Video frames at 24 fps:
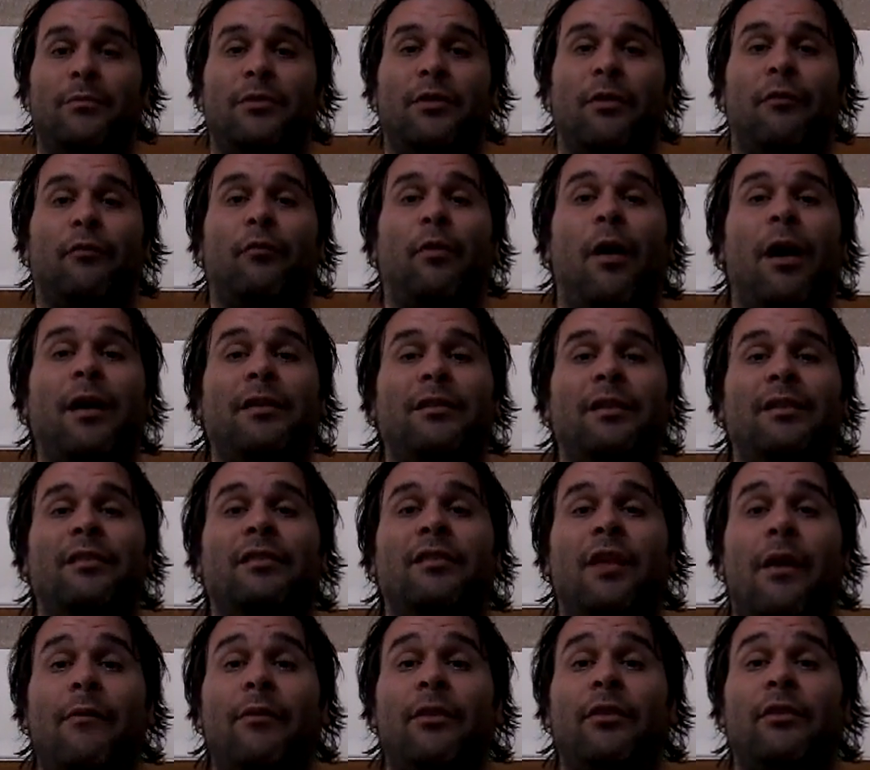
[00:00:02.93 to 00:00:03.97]
to
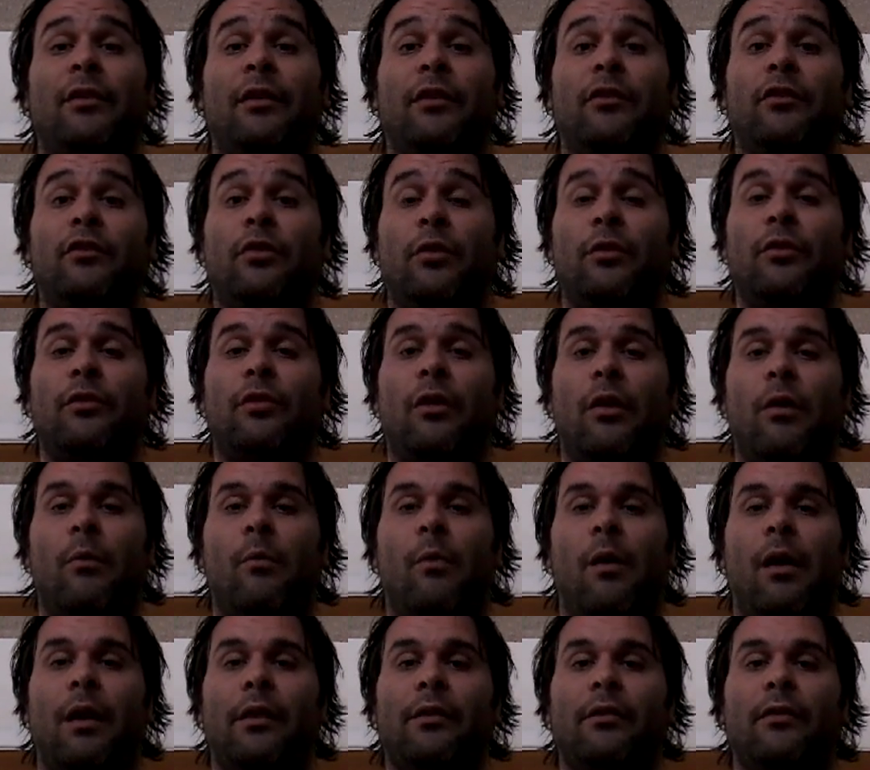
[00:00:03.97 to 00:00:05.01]

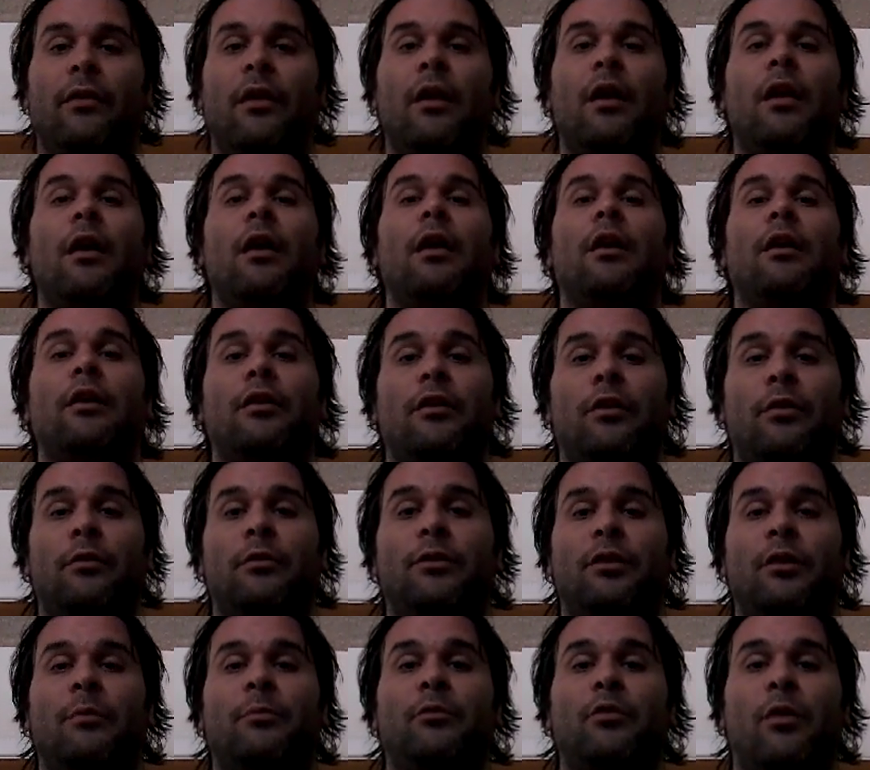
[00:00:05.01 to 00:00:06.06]
Frosty76201's
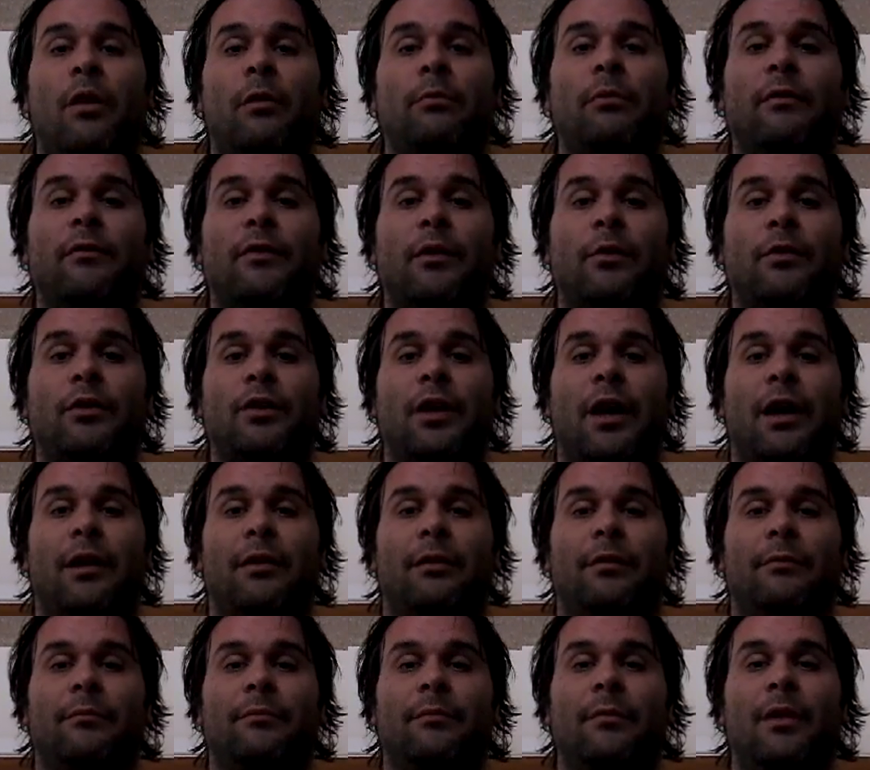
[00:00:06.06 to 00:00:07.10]
YouTube toy review
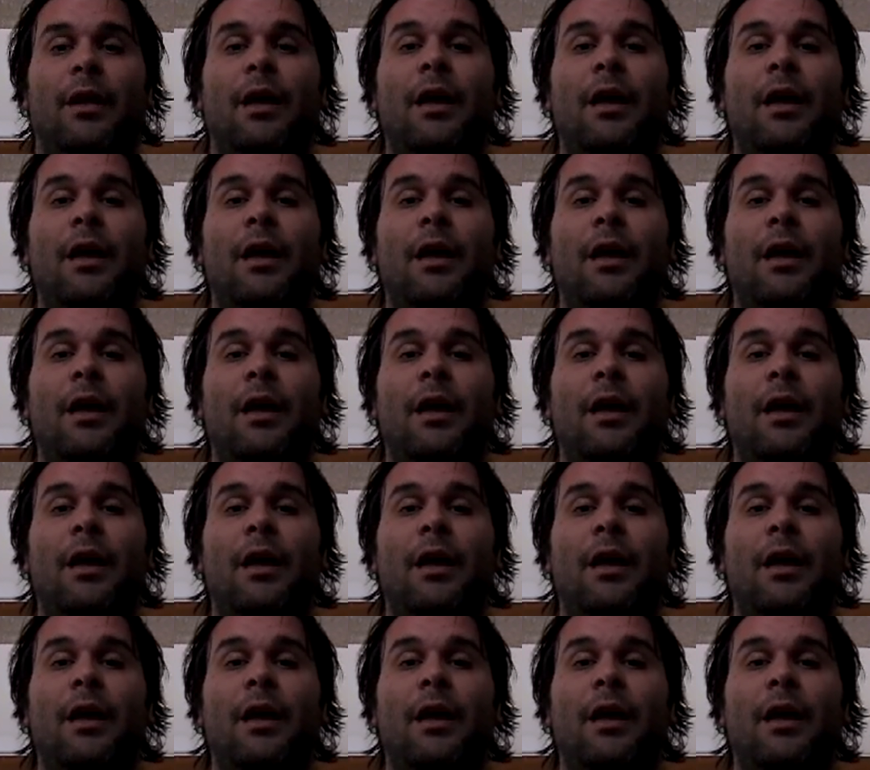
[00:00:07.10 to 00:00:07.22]
channel.